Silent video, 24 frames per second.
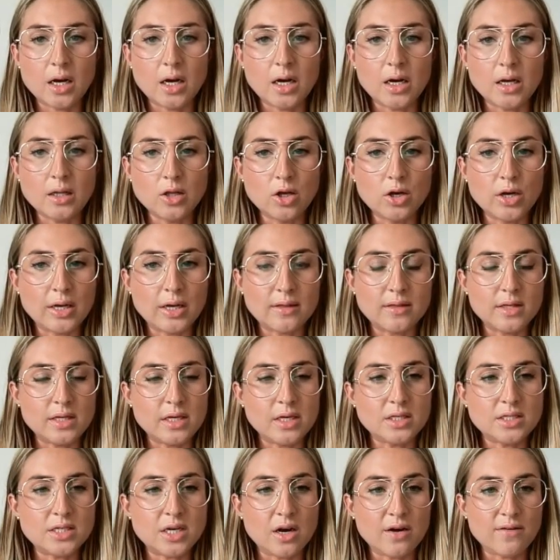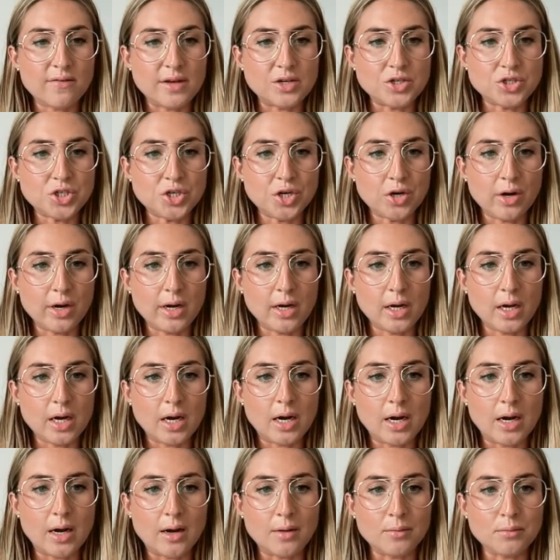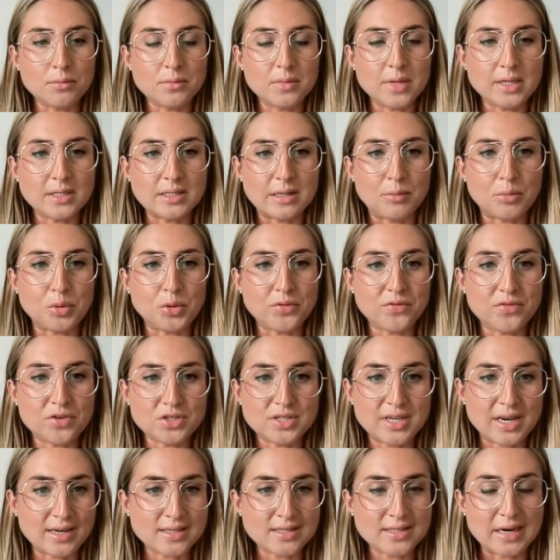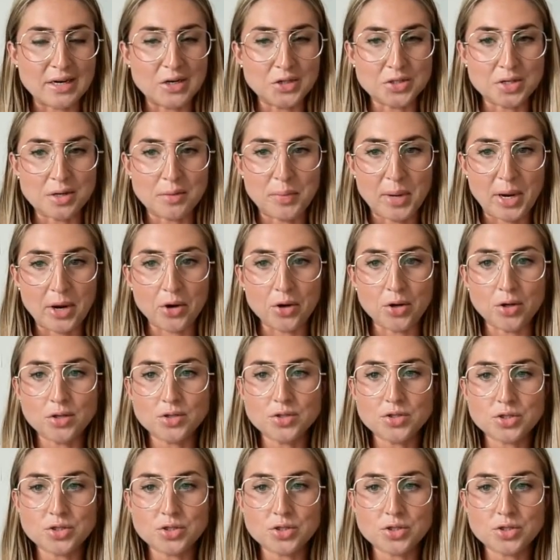a look at the tariff engineering example for textiles and apparel.